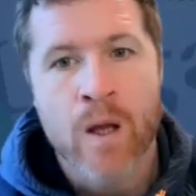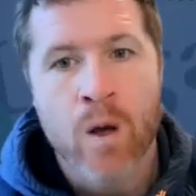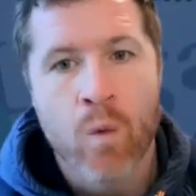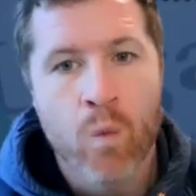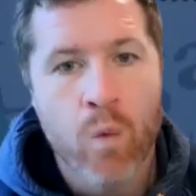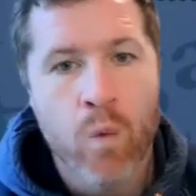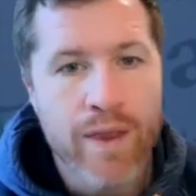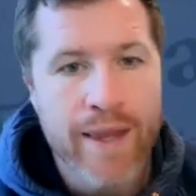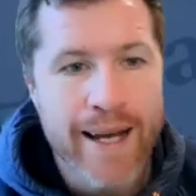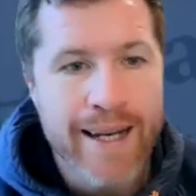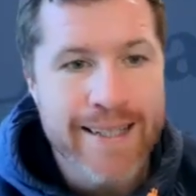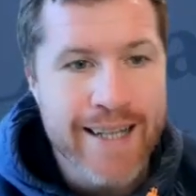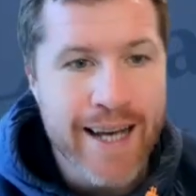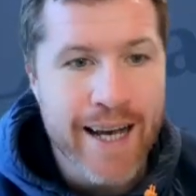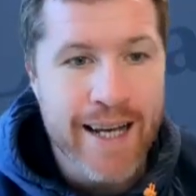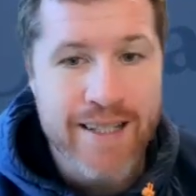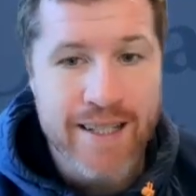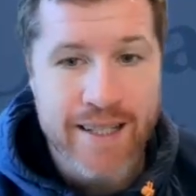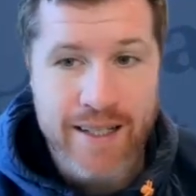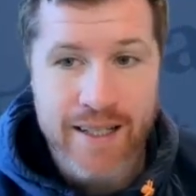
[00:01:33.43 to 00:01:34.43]
What that
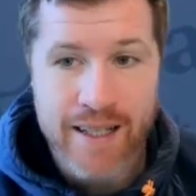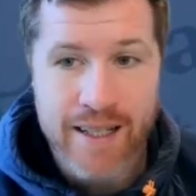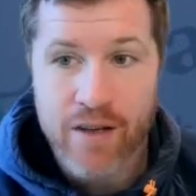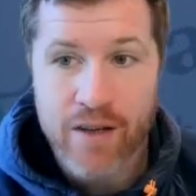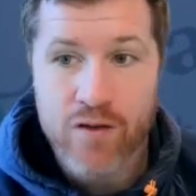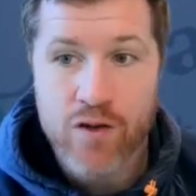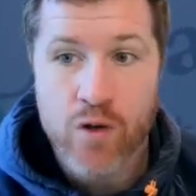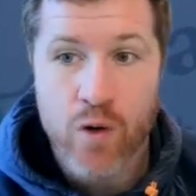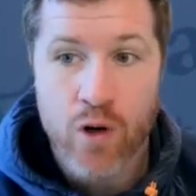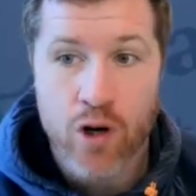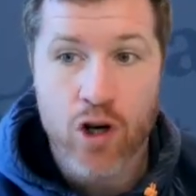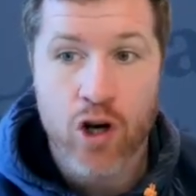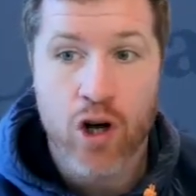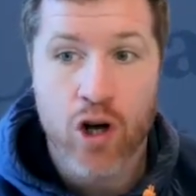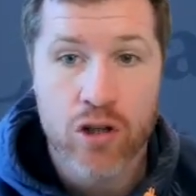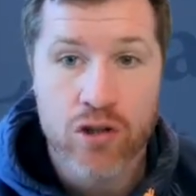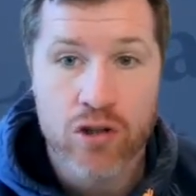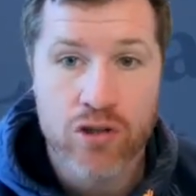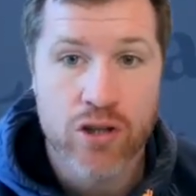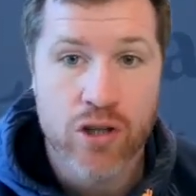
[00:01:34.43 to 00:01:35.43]
does is it gives you a
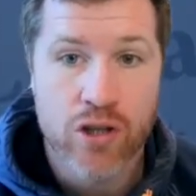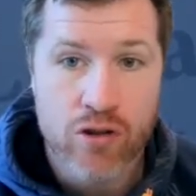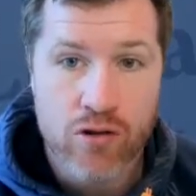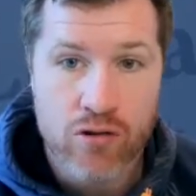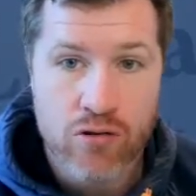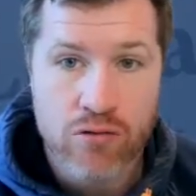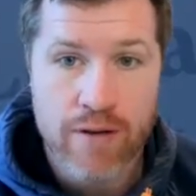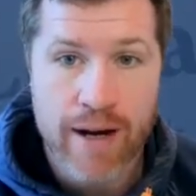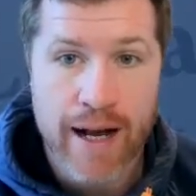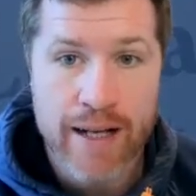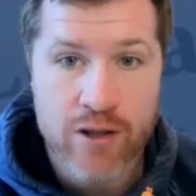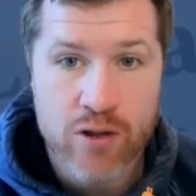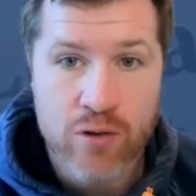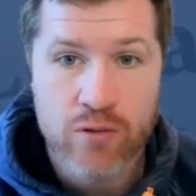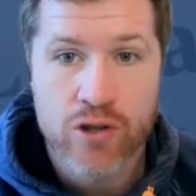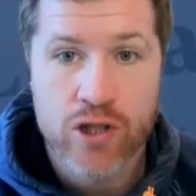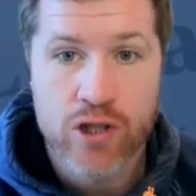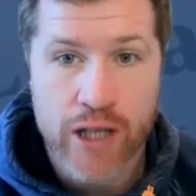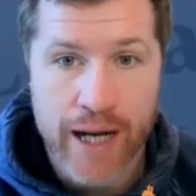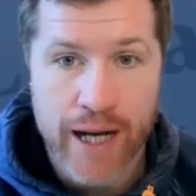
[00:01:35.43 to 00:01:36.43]
constant
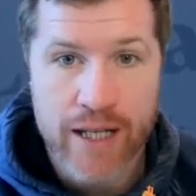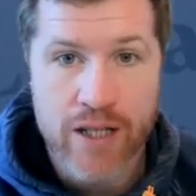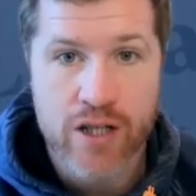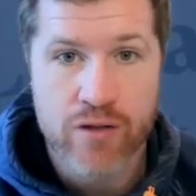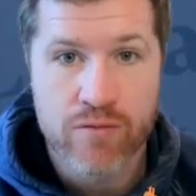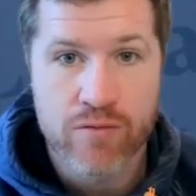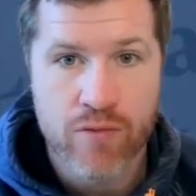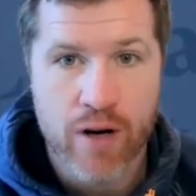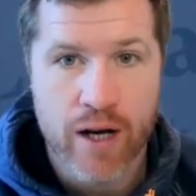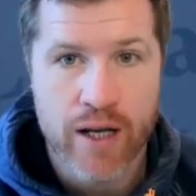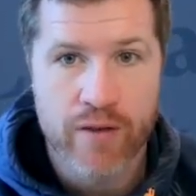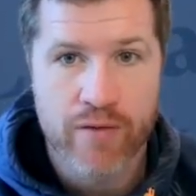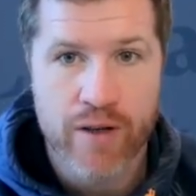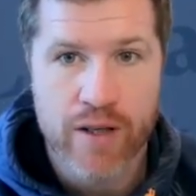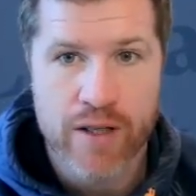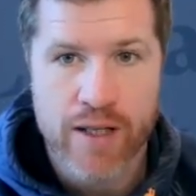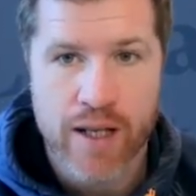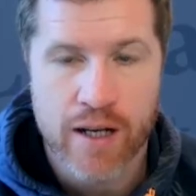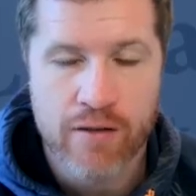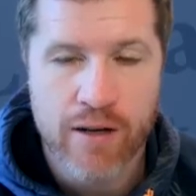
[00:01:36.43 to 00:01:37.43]
gradual change in rate of
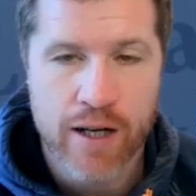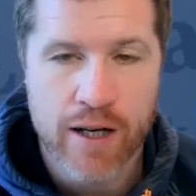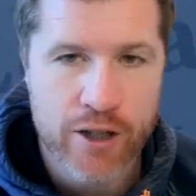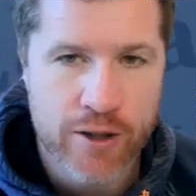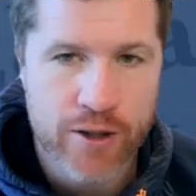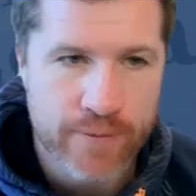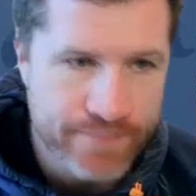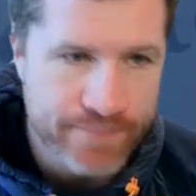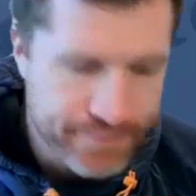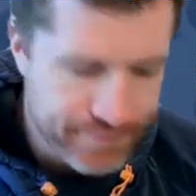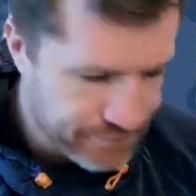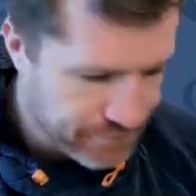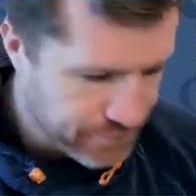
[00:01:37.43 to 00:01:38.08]
acceleration.